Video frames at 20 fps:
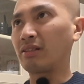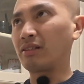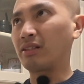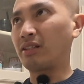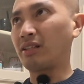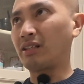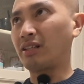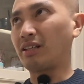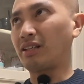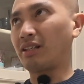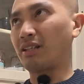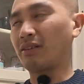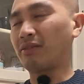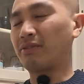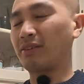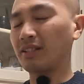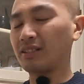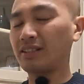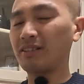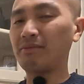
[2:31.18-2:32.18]
the
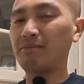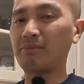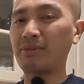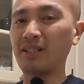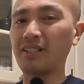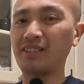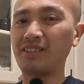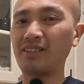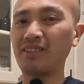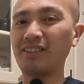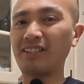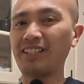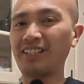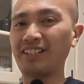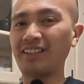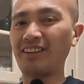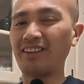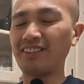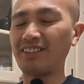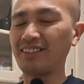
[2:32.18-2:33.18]
effective price on
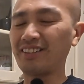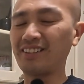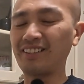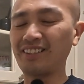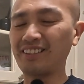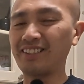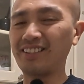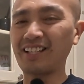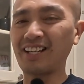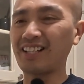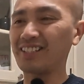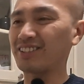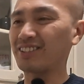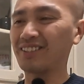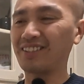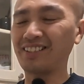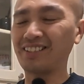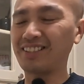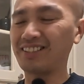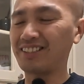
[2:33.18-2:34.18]
our lunch
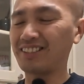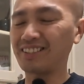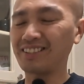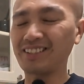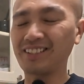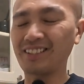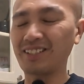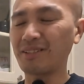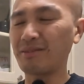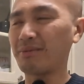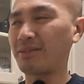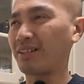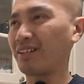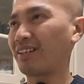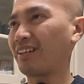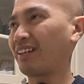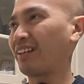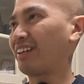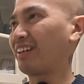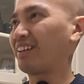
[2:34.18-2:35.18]
actually is just gonna be